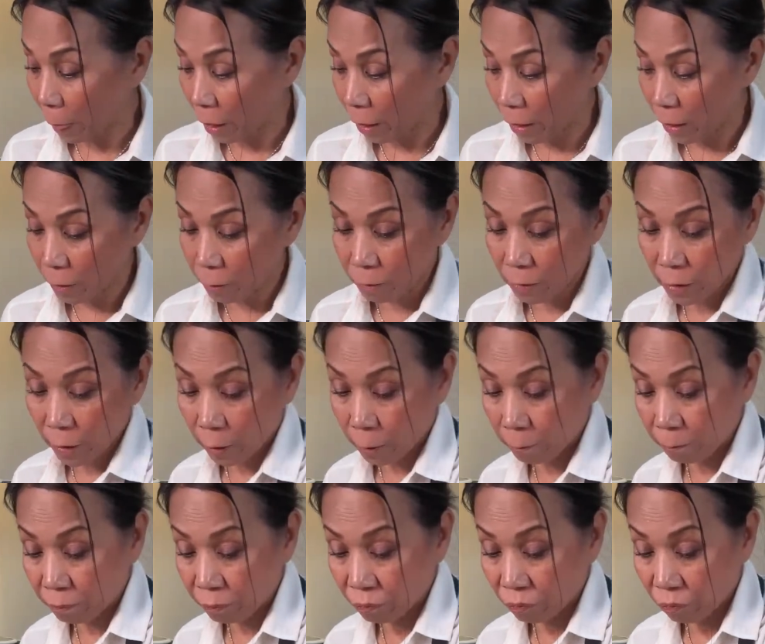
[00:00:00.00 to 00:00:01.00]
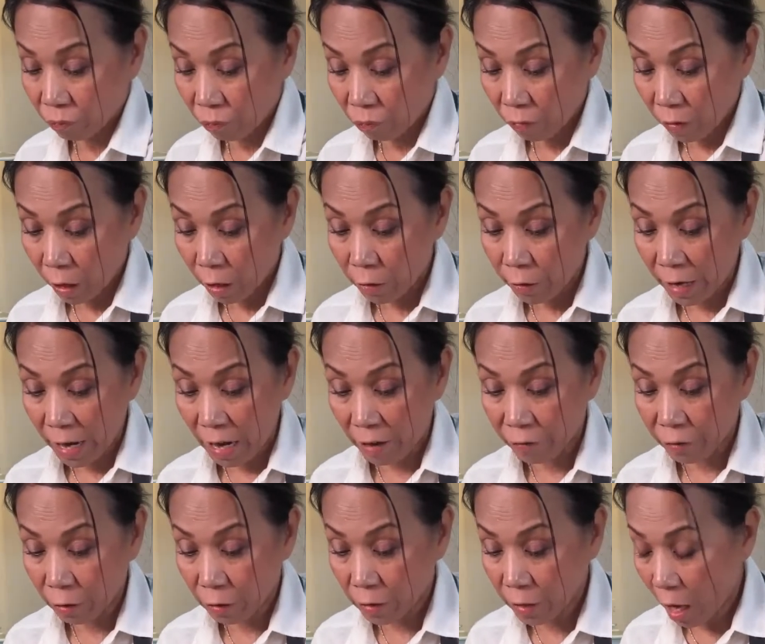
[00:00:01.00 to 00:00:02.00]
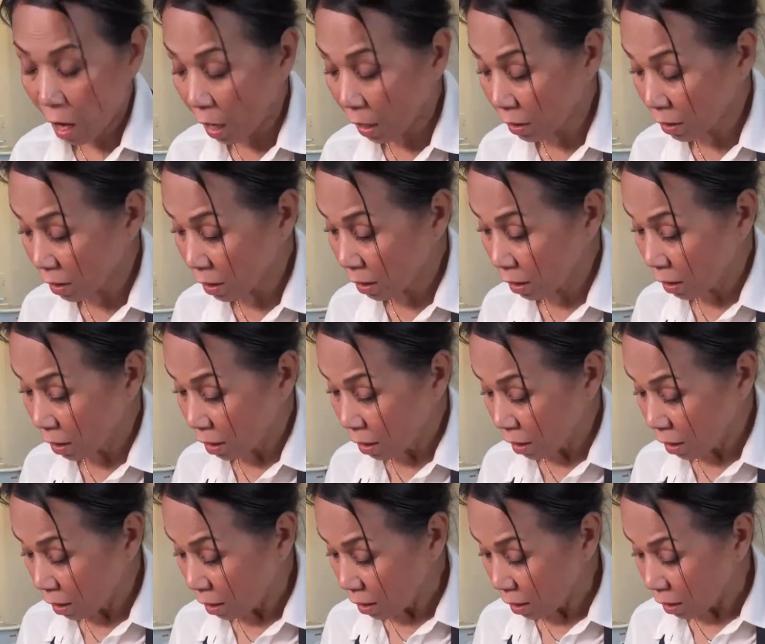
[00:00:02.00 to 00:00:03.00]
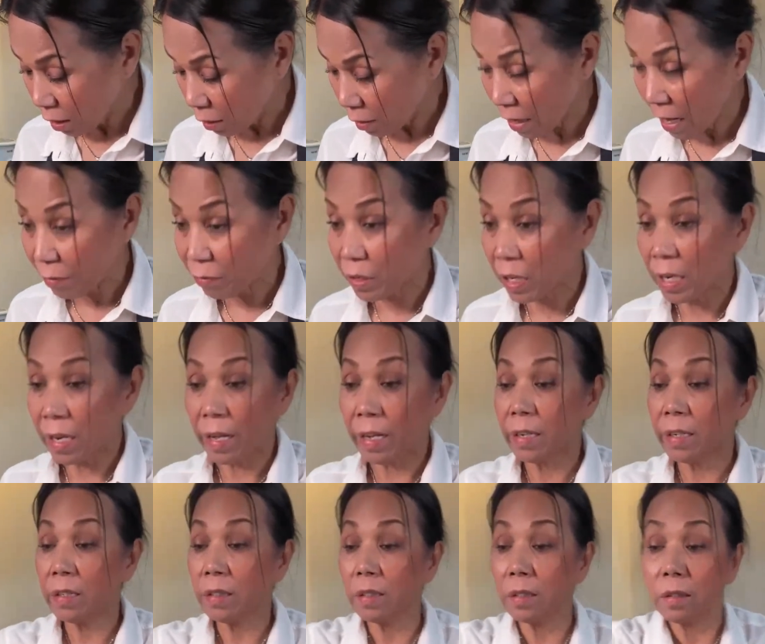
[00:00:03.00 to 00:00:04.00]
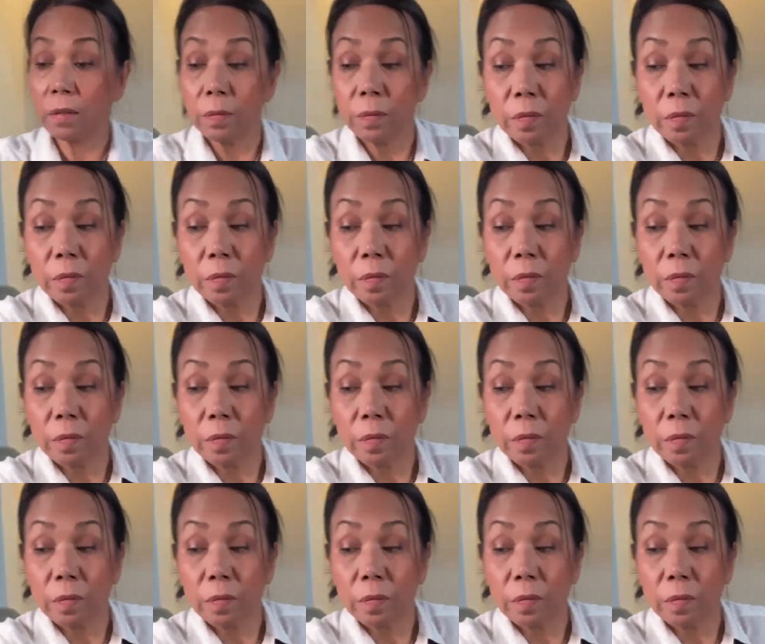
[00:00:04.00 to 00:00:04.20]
Okay, so you have your sauce. You have your lettuce.